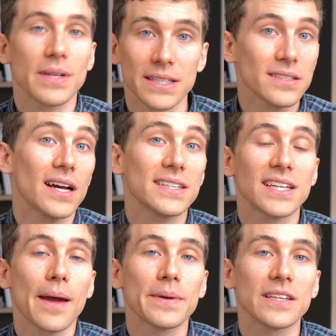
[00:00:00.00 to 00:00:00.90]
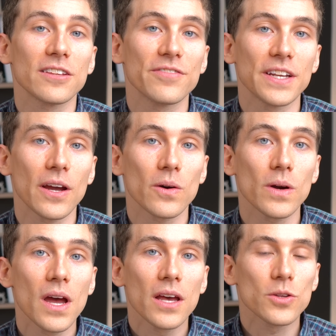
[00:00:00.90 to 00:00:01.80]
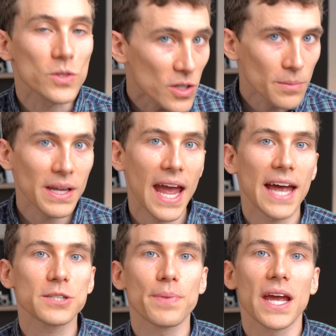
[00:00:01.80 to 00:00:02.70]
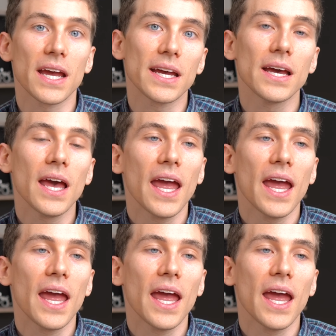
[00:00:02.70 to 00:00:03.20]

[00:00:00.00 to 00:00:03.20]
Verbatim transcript: at least not at the timing of this video. So it's going to be cash pay,